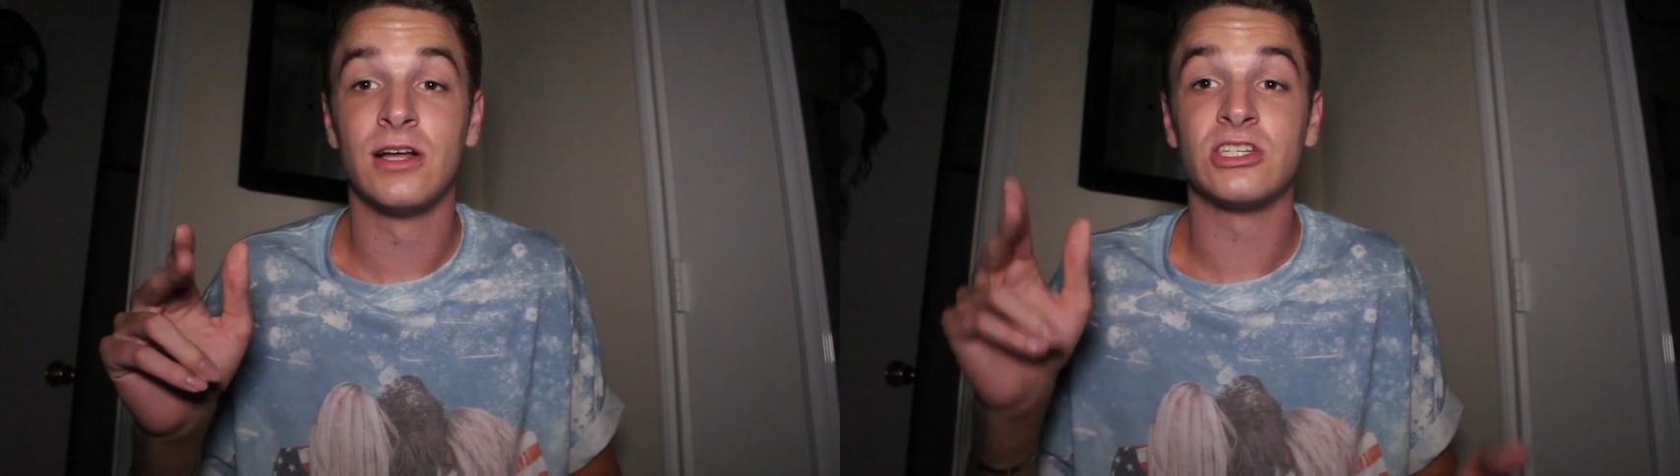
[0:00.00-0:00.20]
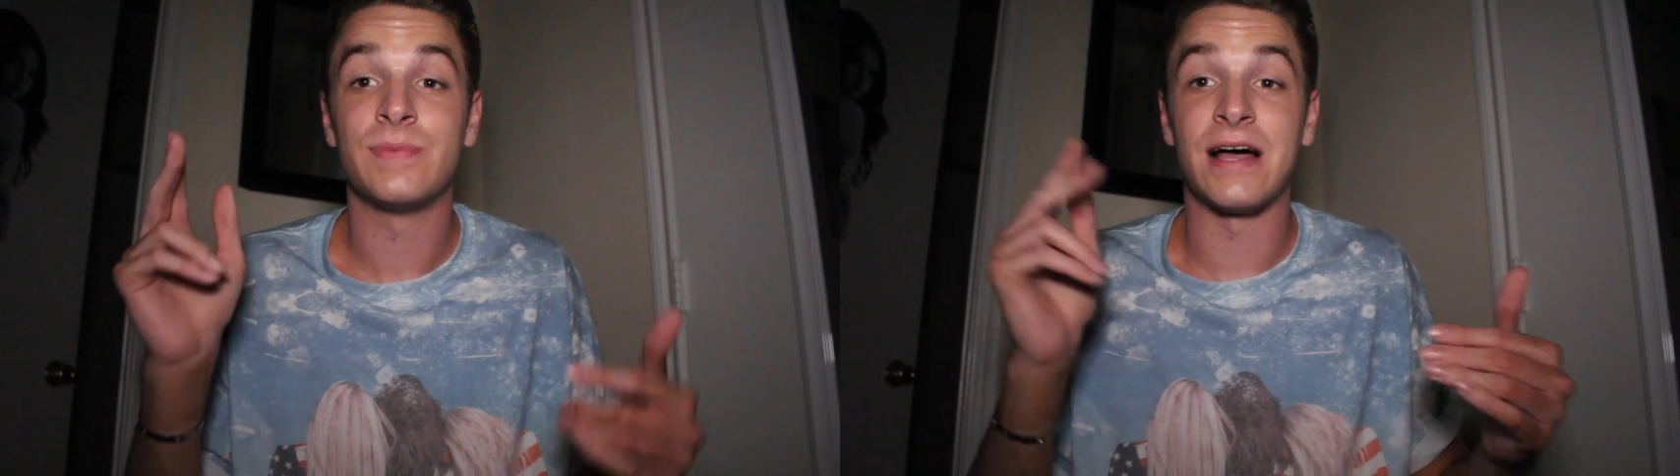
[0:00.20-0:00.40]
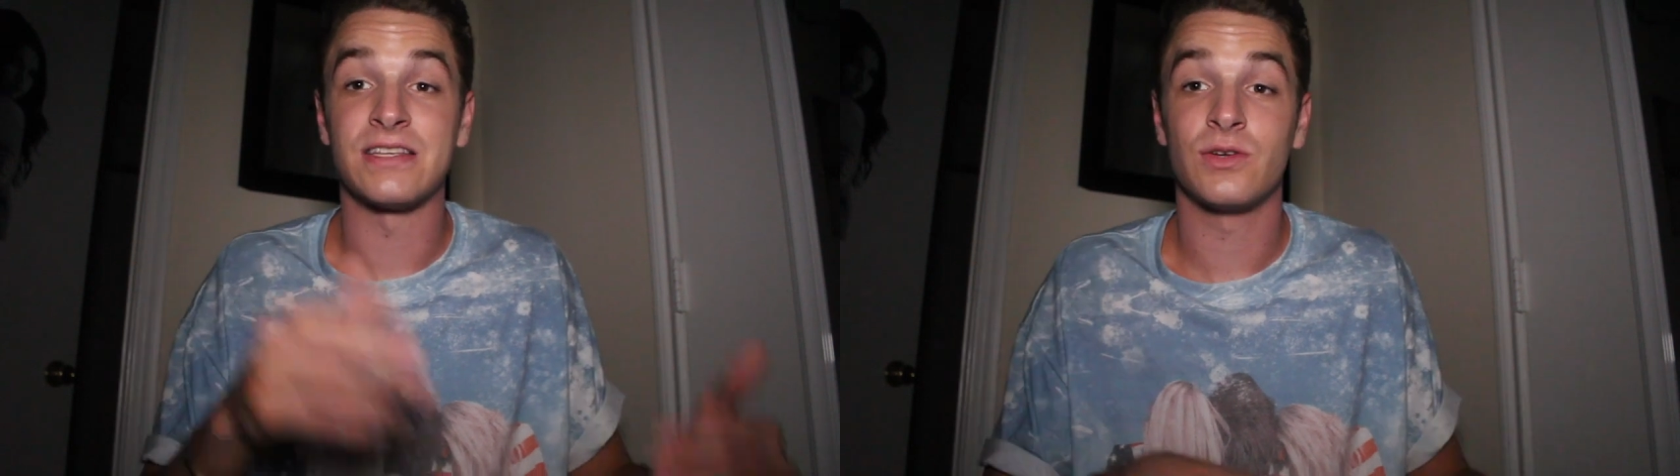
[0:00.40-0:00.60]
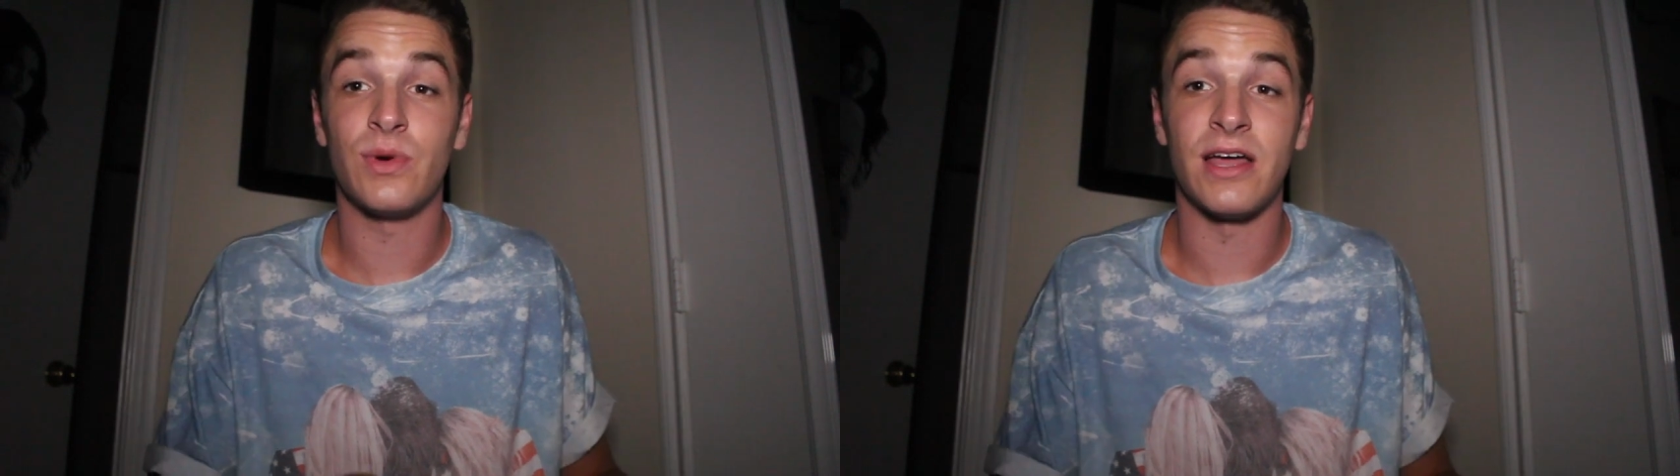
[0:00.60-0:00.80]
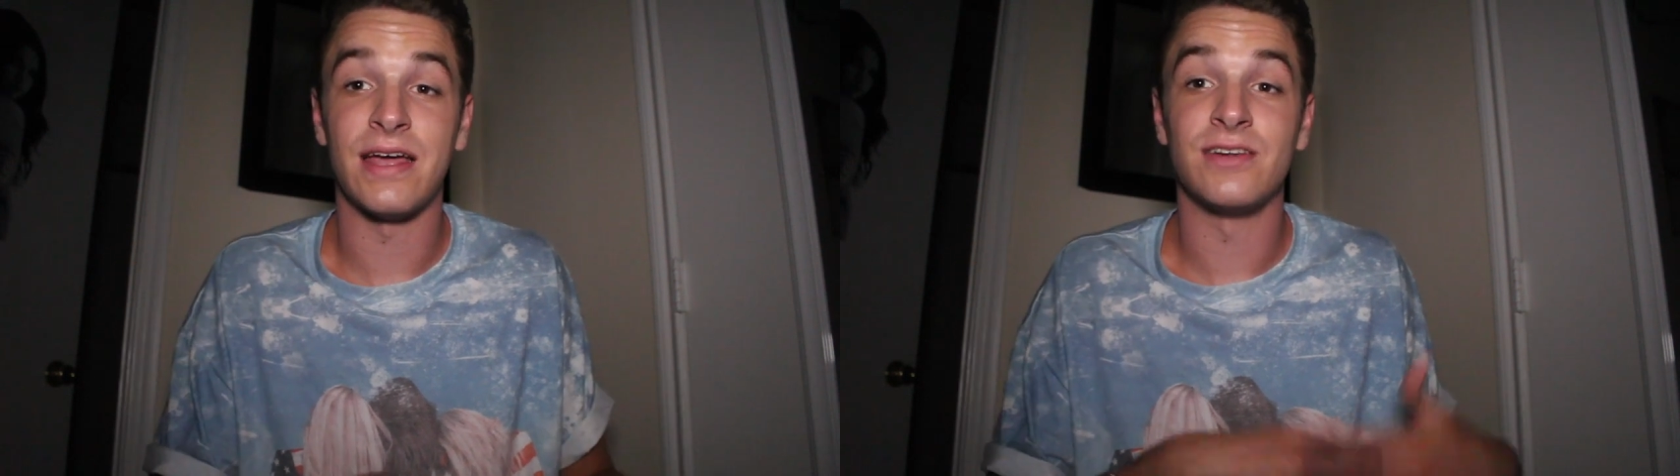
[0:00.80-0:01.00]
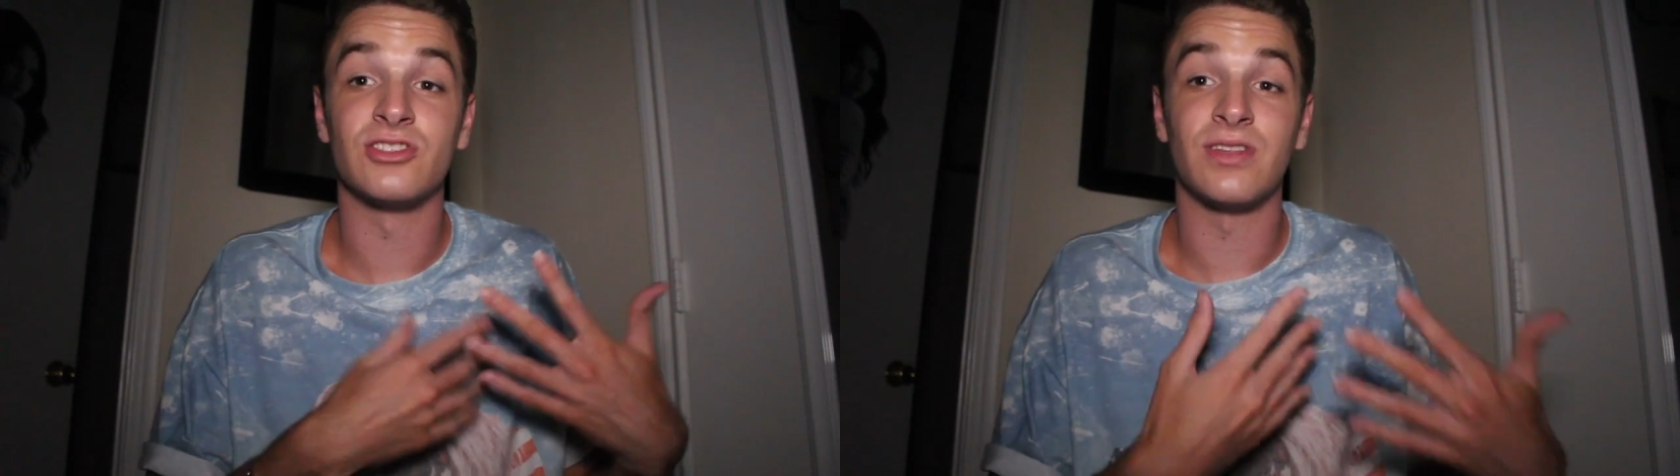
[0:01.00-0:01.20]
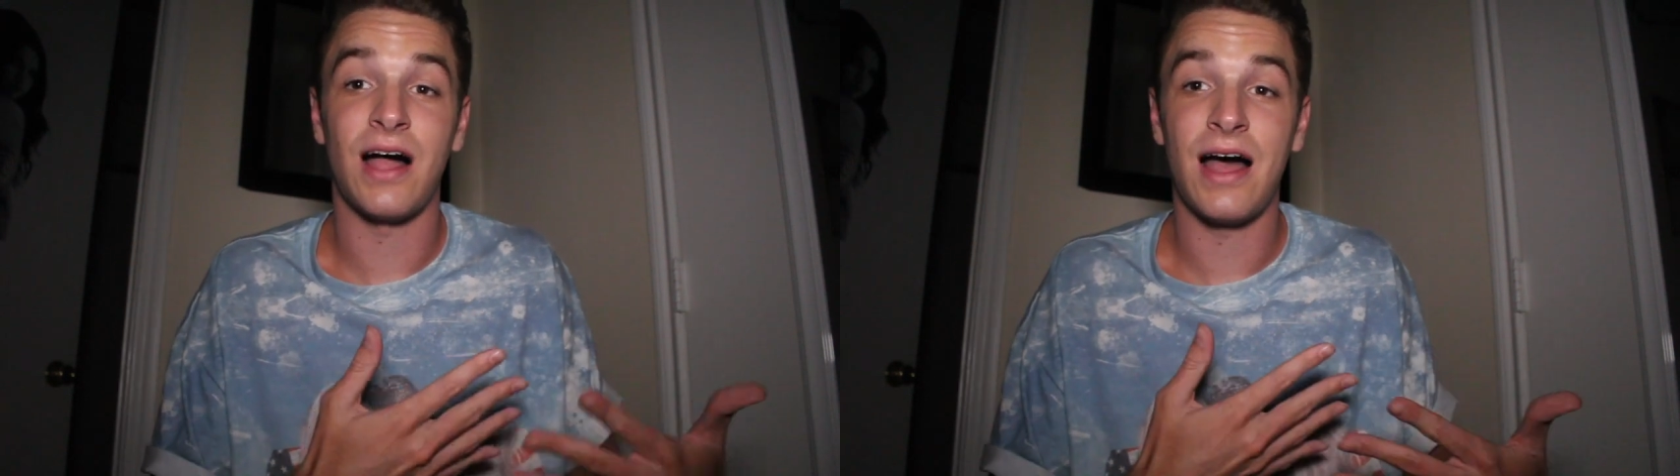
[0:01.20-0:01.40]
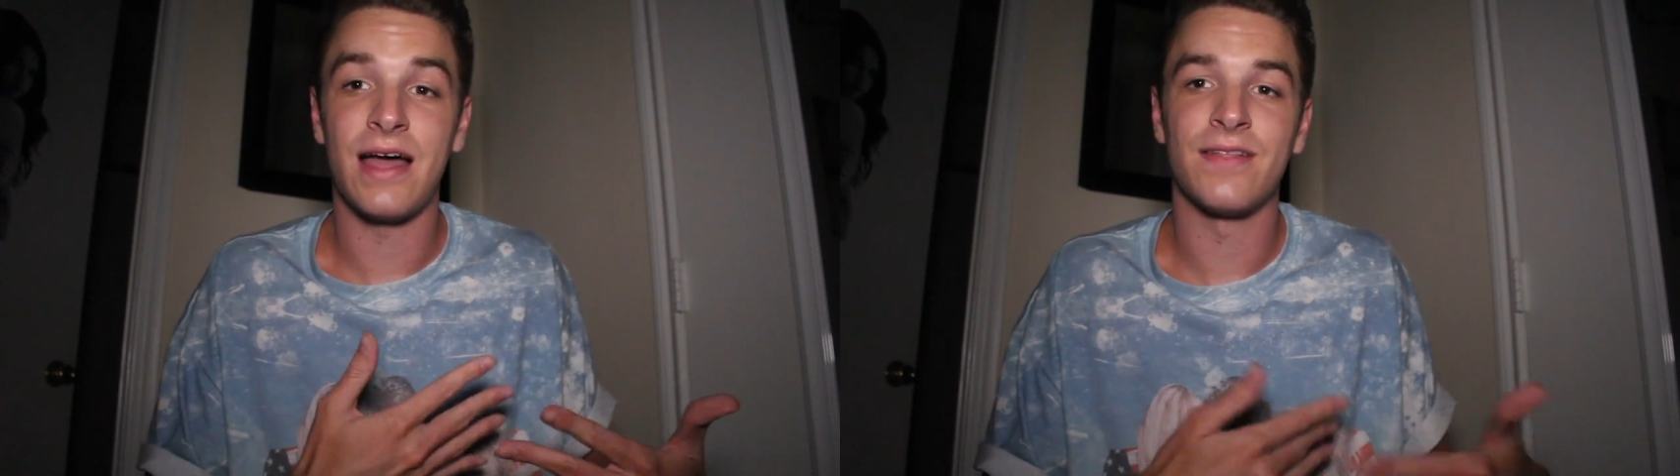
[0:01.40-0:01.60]
she passed away in
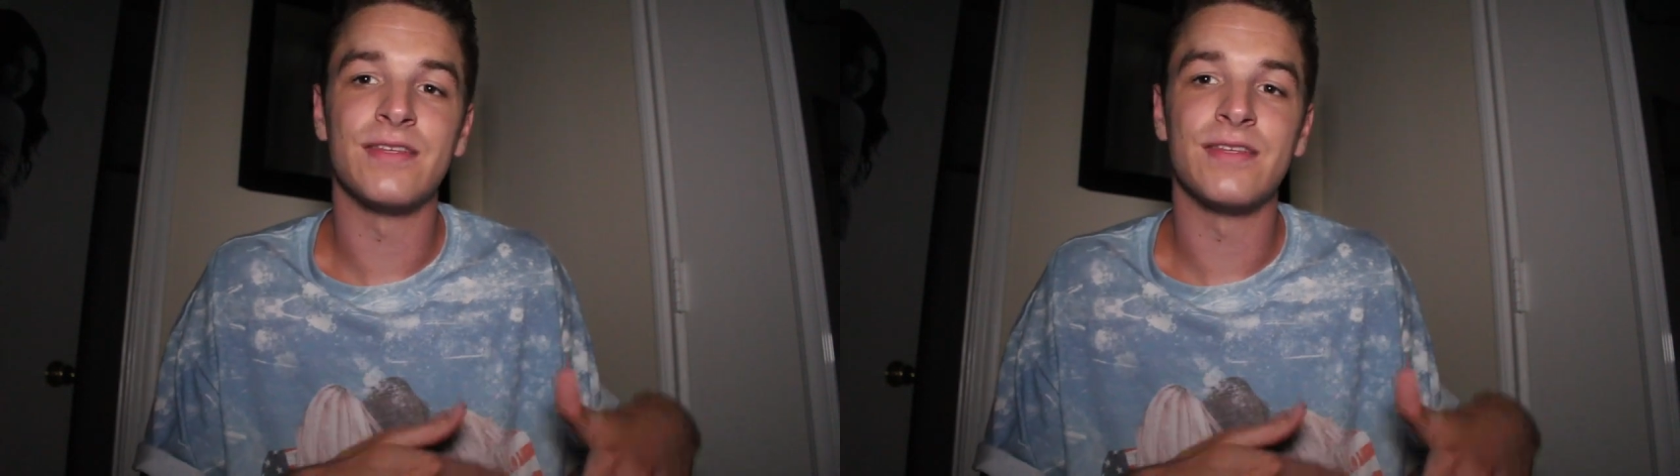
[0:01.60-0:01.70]
July.